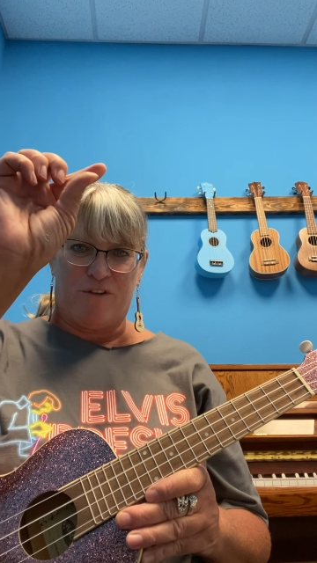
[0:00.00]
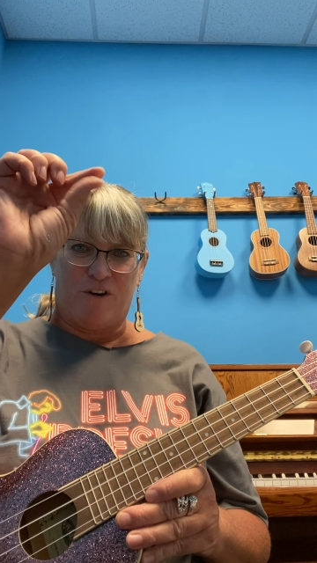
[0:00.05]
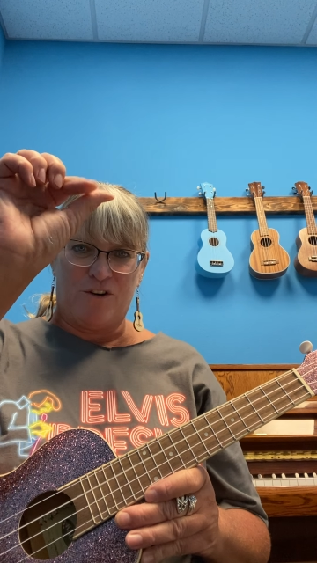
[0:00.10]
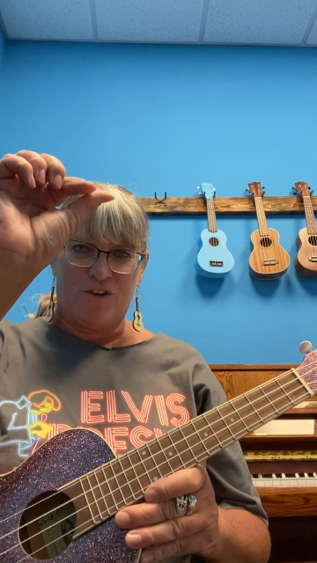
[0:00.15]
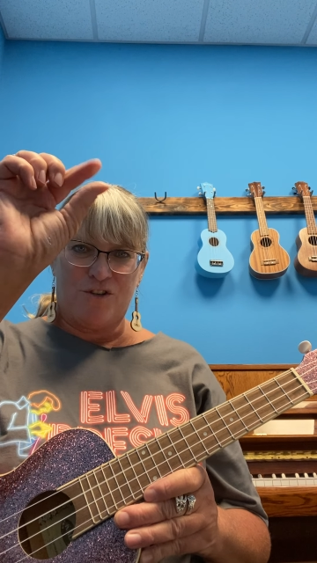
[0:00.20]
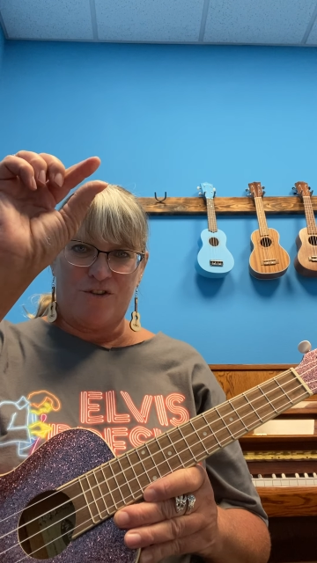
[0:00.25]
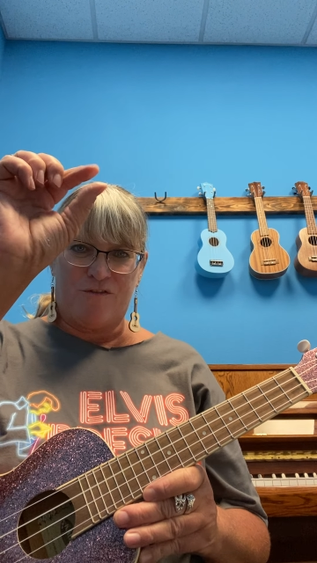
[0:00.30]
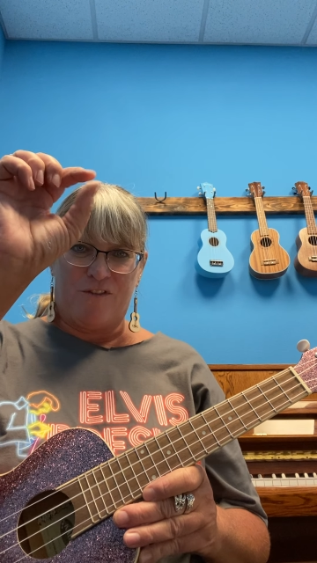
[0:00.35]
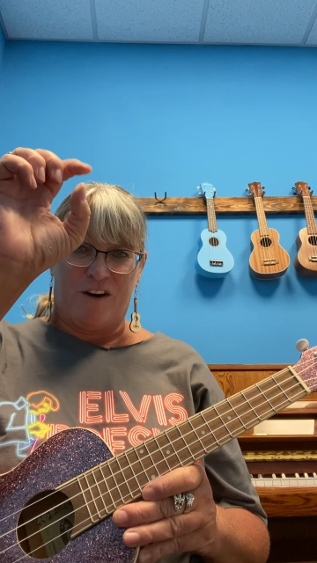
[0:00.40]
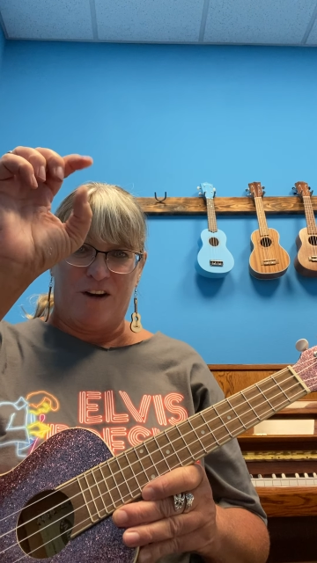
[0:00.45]

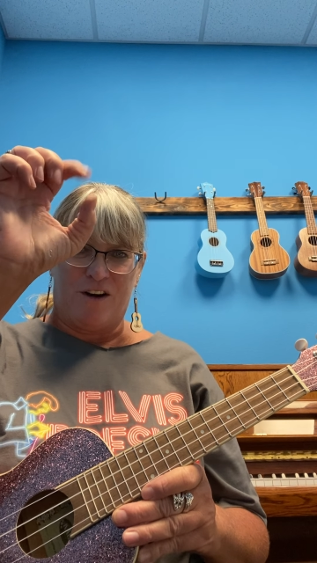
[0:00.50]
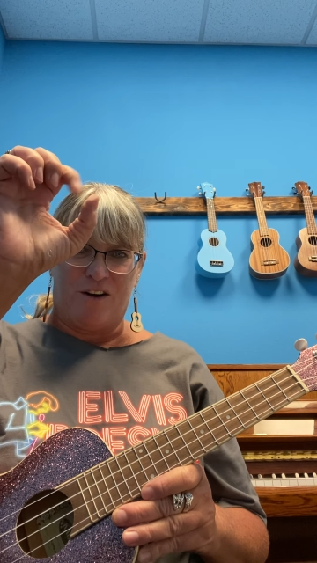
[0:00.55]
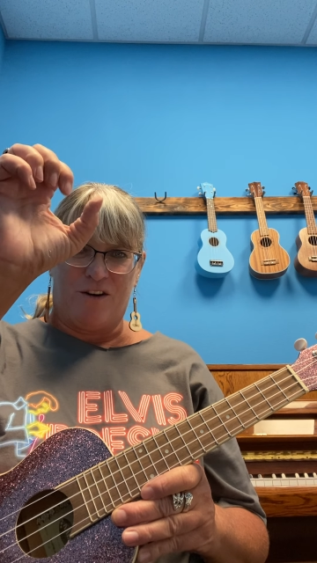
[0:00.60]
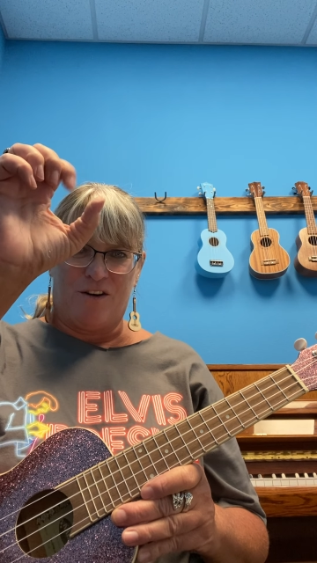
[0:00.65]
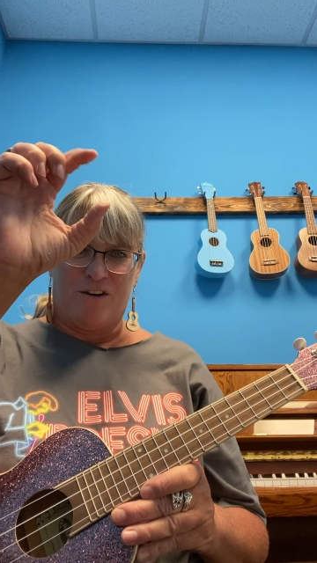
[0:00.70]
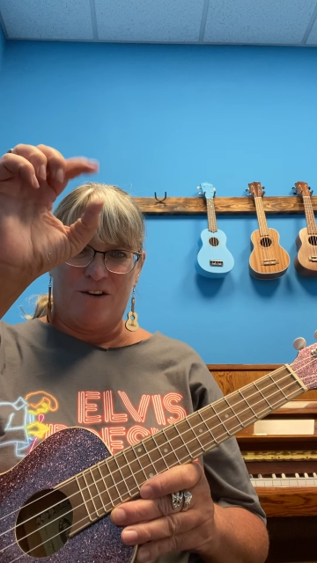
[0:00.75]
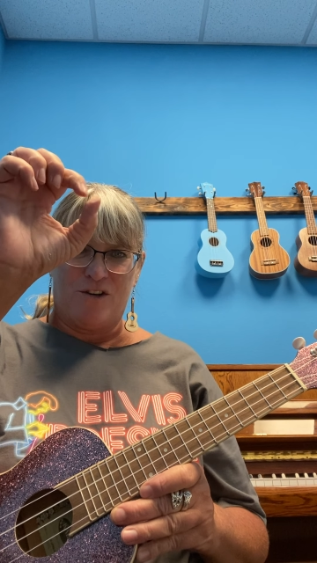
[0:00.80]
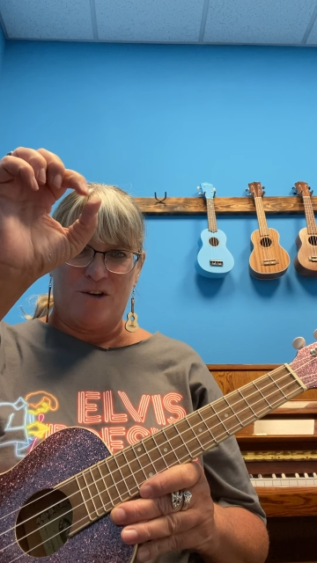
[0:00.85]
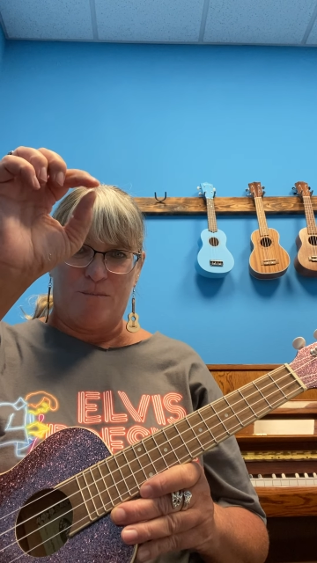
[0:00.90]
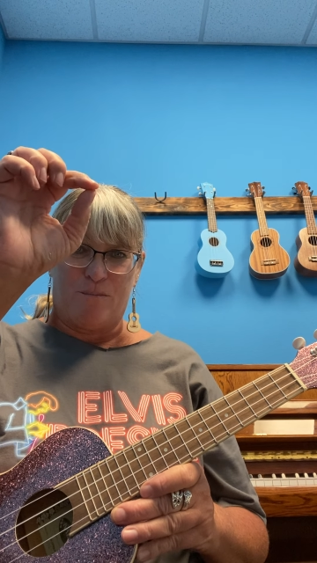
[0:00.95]
first
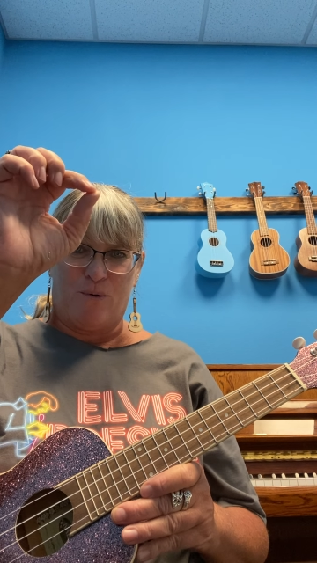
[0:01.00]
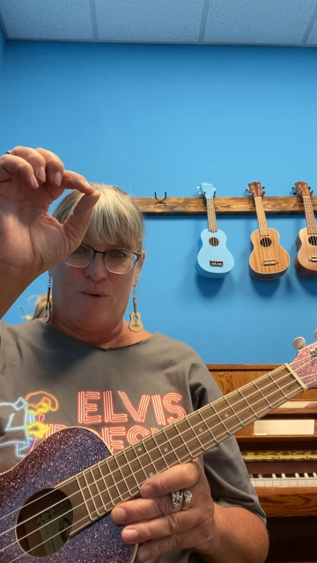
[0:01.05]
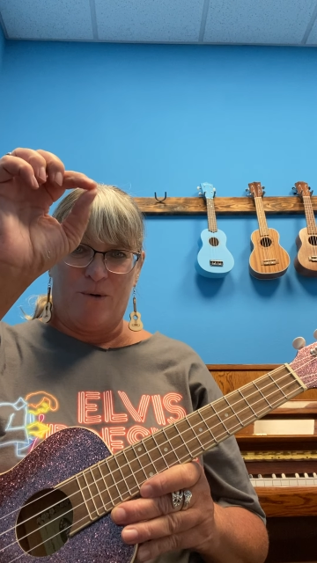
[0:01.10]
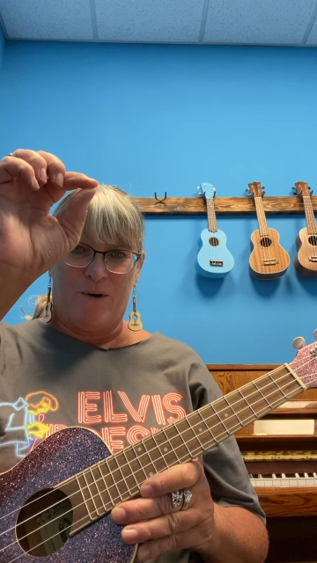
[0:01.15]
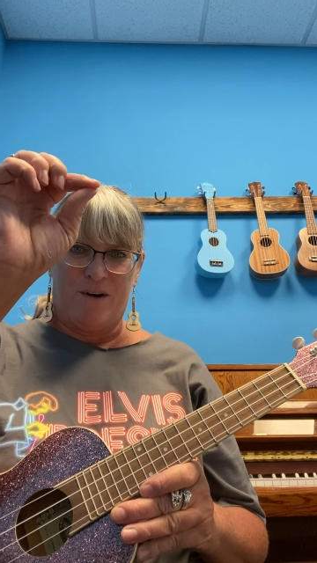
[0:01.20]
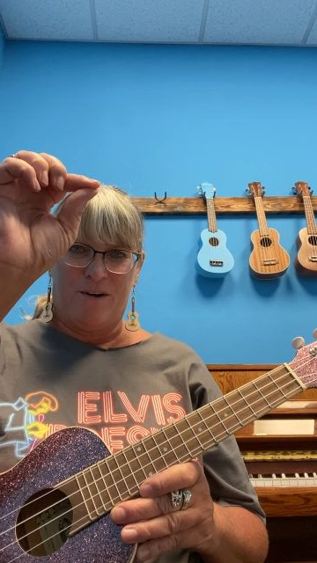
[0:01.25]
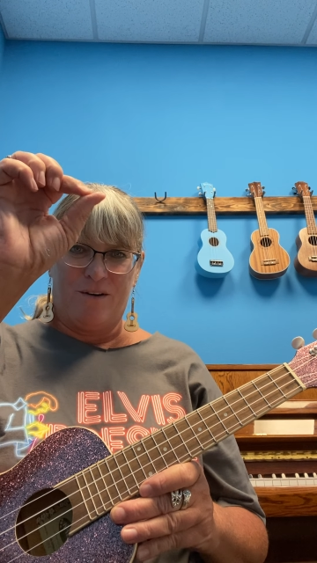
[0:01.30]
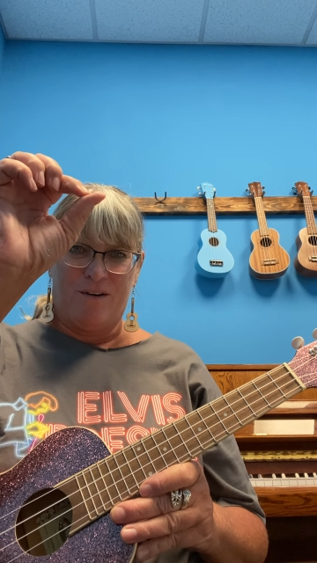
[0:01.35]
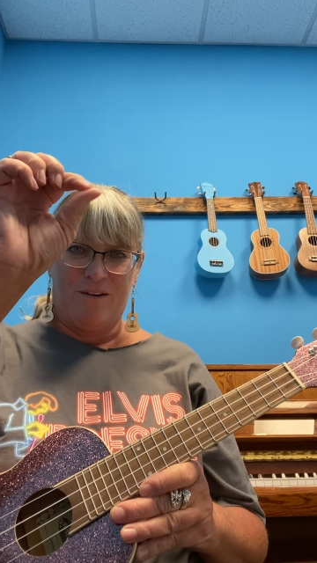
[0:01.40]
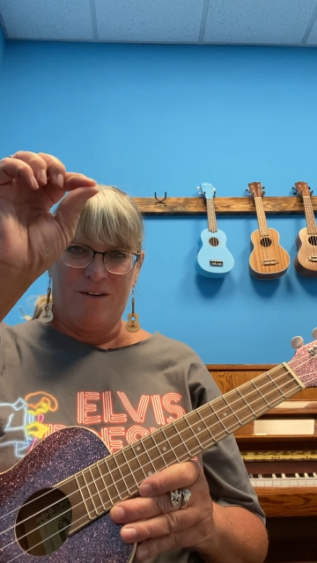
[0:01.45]
finger and your
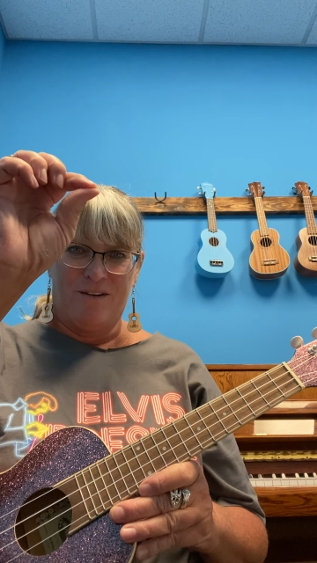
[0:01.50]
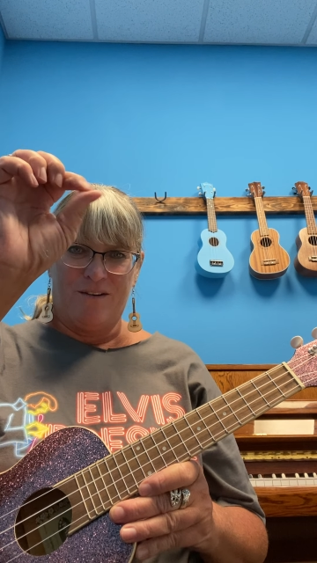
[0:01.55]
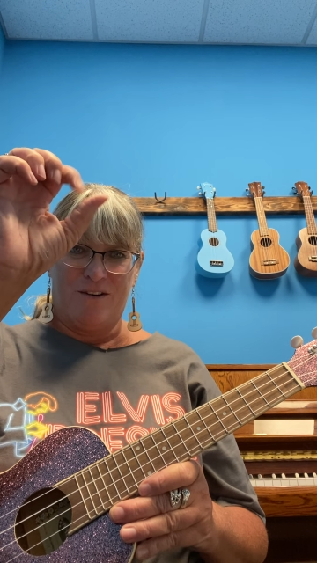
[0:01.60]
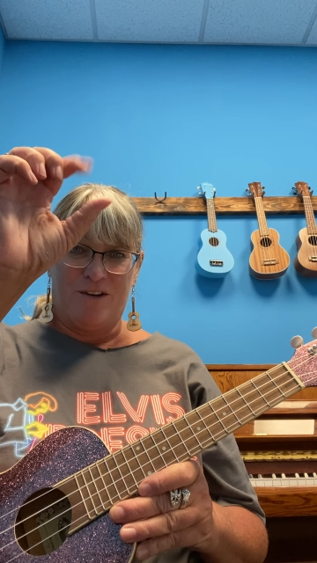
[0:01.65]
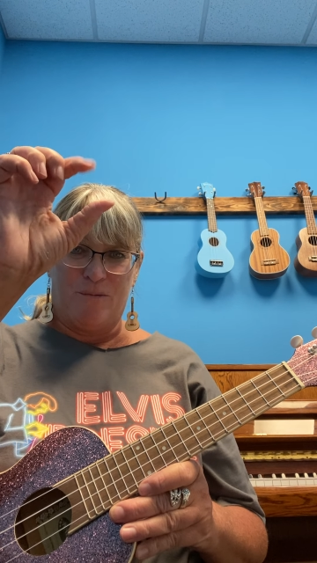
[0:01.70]
pointer